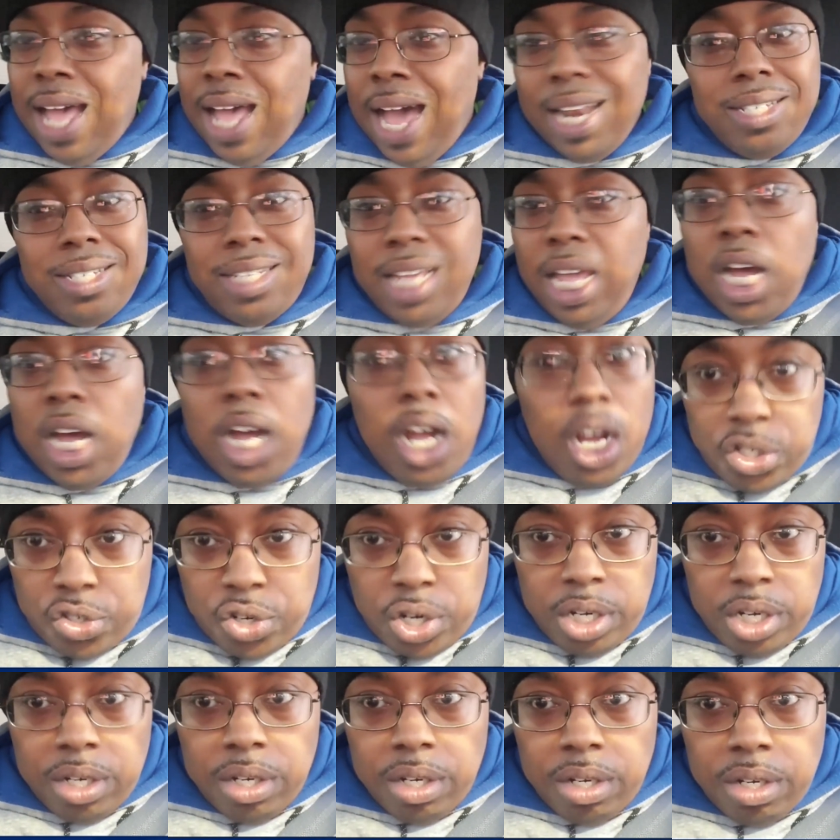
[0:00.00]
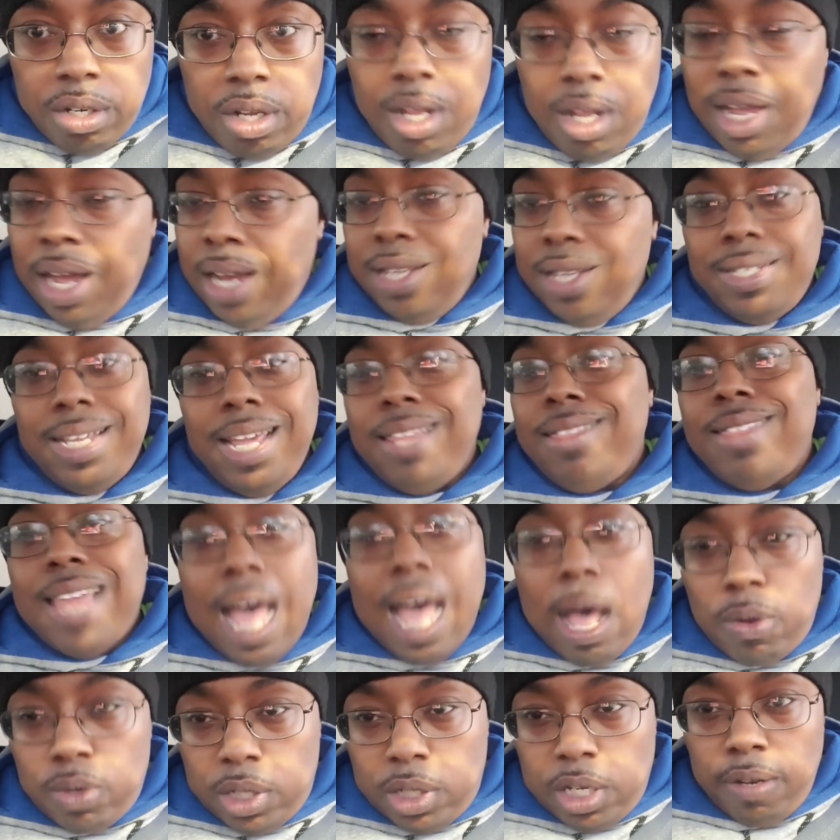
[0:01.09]
I didn't say 100. I didn't say
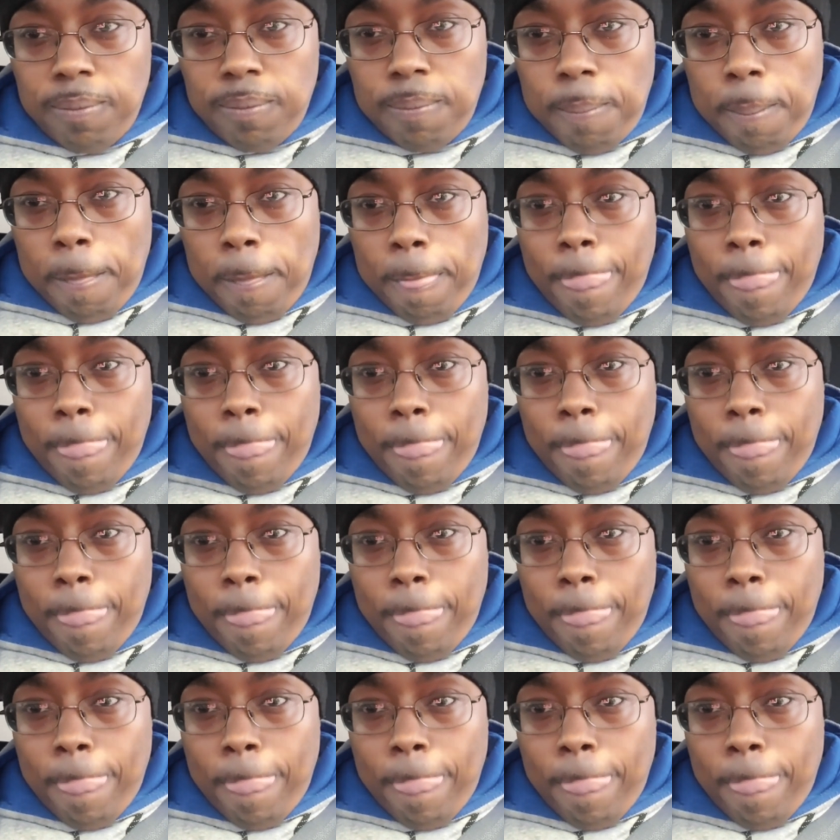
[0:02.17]
1,000.